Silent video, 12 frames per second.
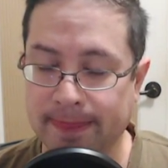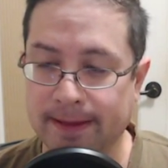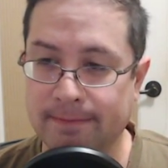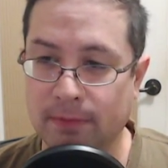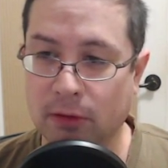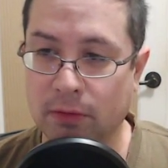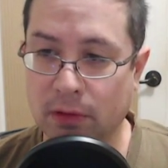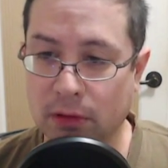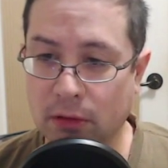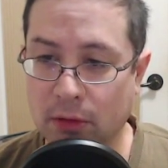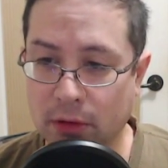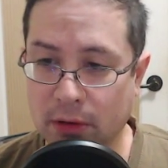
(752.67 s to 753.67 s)
So this
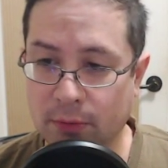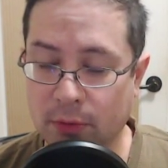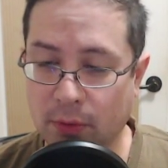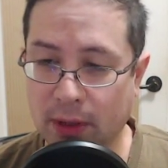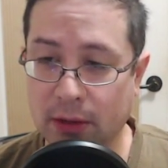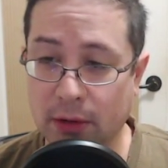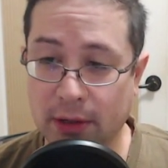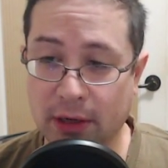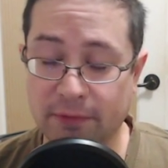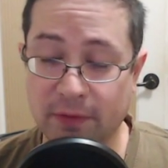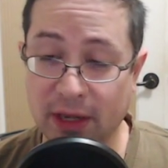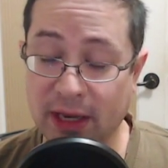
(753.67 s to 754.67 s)
is looking quite good. I
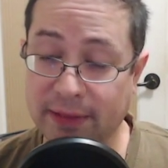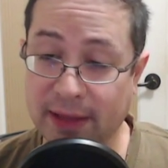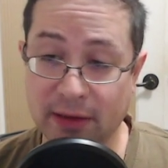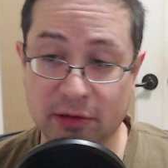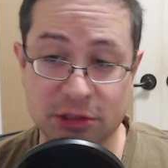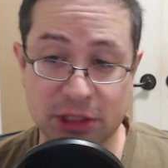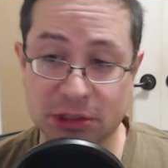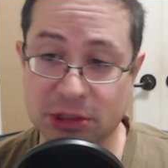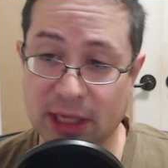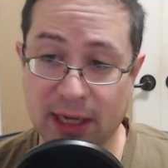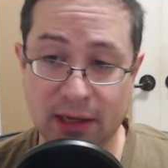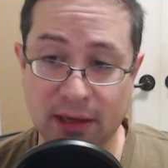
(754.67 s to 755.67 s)
really like that exchange
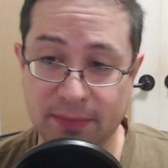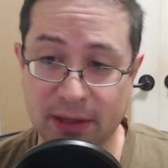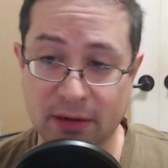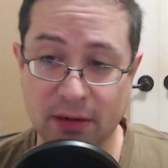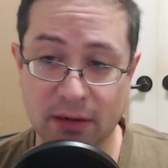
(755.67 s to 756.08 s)
sack I made.